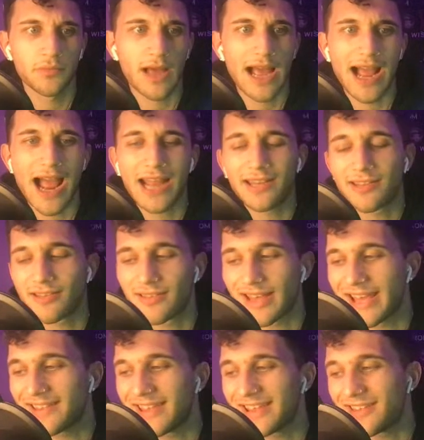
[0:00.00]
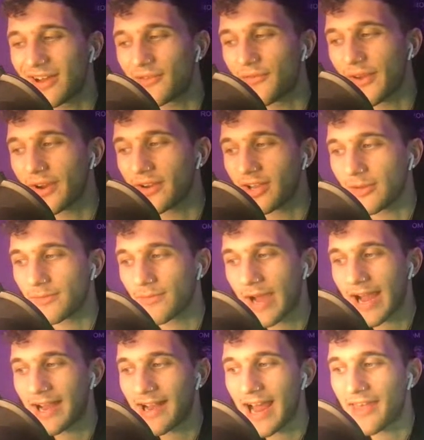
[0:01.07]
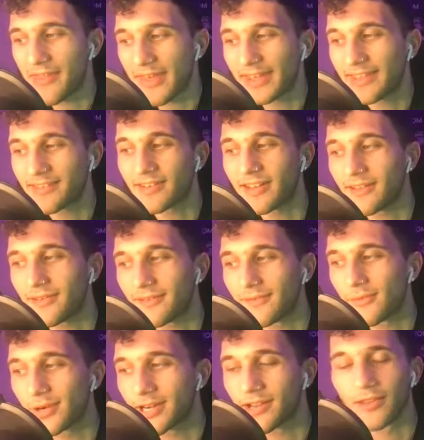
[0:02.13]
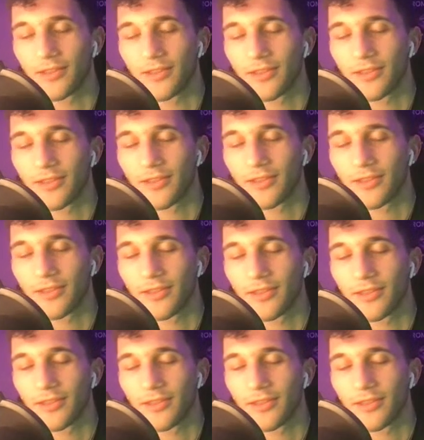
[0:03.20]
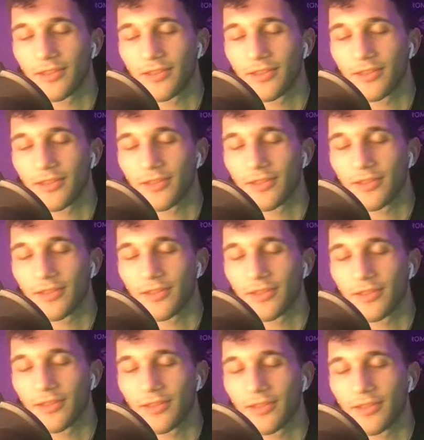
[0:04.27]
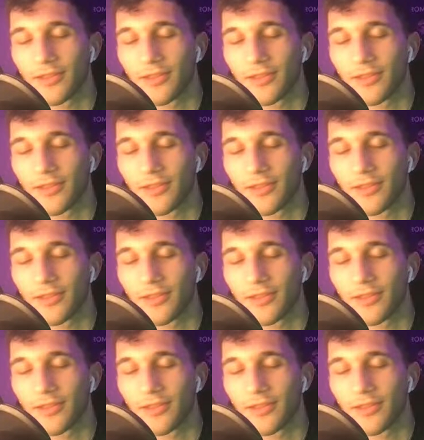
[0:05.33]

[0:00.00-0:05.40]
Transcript: I just it's unfair to him. I think we're gonna lose him. He seems like that gem that got away.